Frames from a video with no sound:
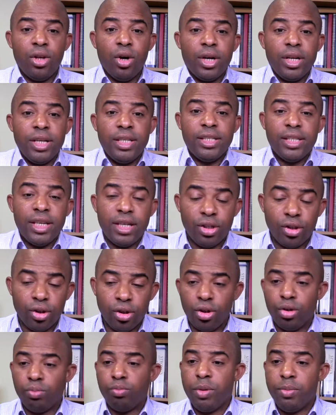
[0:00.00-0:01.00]

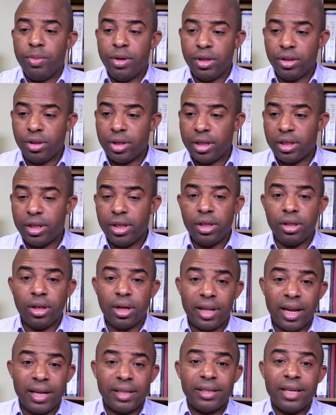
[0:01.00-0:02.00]
organizations, maybe certain
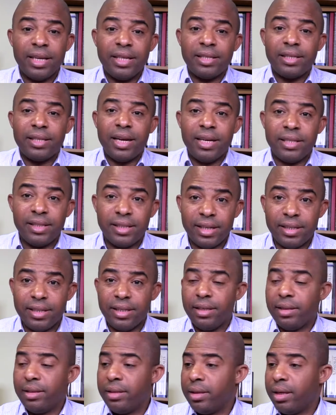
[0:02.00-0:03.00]
clandestine,
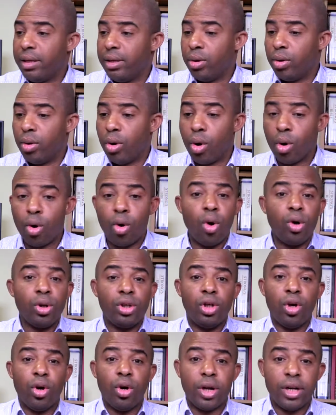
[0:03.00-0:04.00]
certain you know,
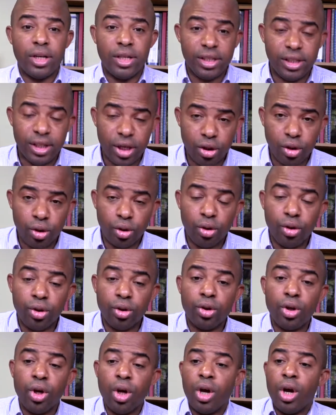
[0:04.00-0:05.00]
occultic
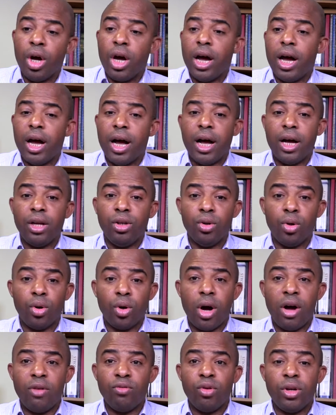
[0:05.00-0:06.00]
organizations, uh, you
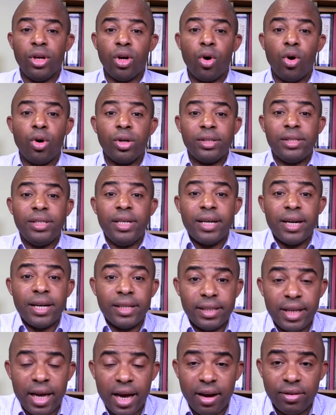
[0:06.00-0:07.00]
have what they call
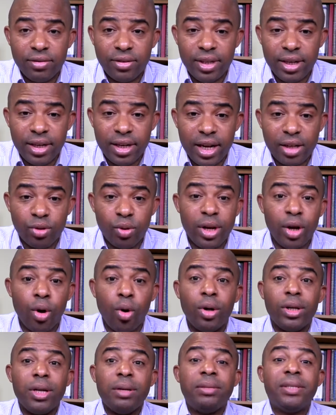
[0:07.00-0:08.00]
secrets. They have secrets. That's why they
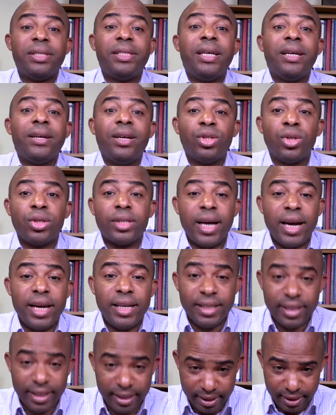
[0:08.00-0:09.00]
call them secret
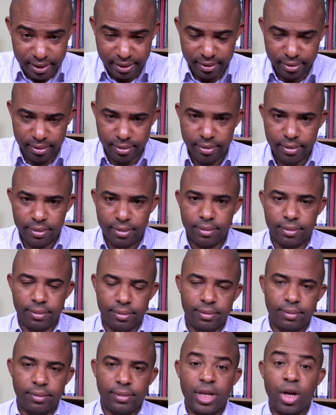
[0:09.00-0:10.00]
societies. Mm
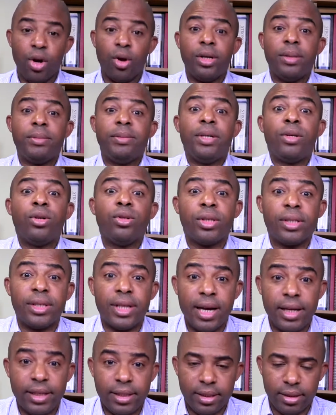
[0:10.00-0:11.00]
-hmm. They call them secret
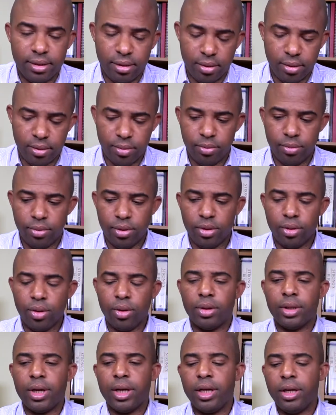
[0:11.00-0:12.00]
societies. Praise
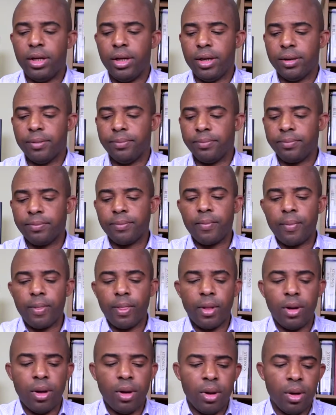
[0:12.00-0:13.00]
God. Hallelujah. Mm -hmm.
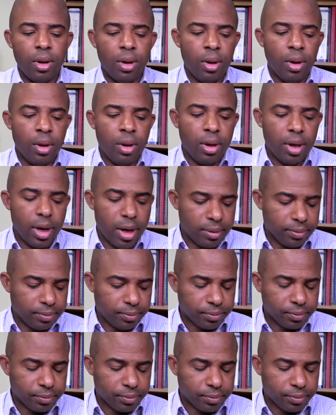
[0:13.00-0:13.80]
Now,